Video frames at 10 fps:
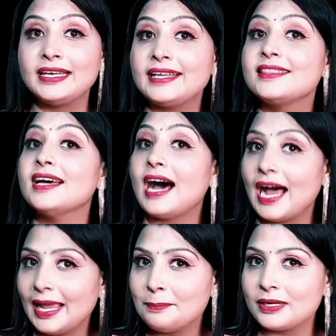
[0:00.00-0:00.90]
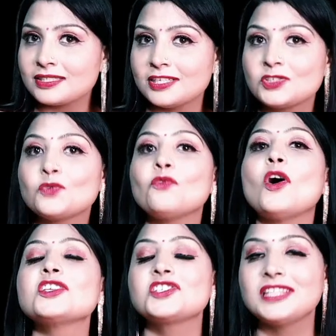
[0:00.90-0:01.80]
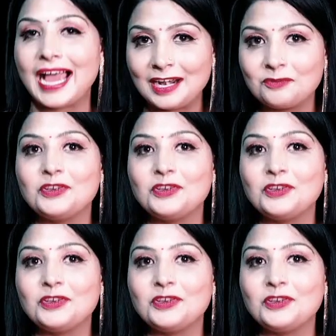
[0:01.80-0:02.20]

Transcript: click the I button to watch that